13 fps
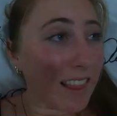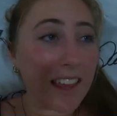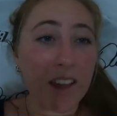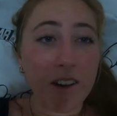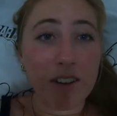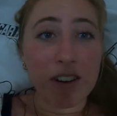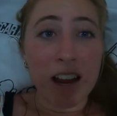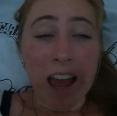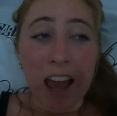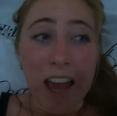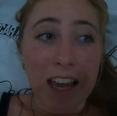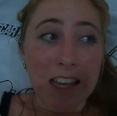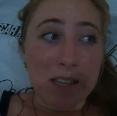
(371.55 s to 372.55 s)
Leon
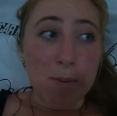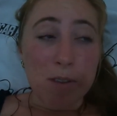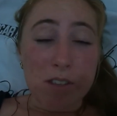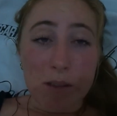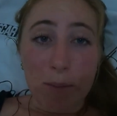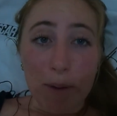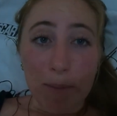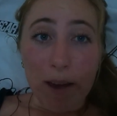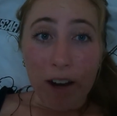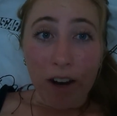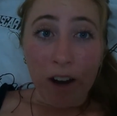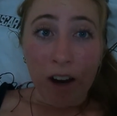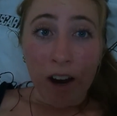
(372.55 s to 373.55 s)
is supposed to be
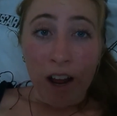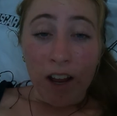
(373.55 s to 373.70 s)
better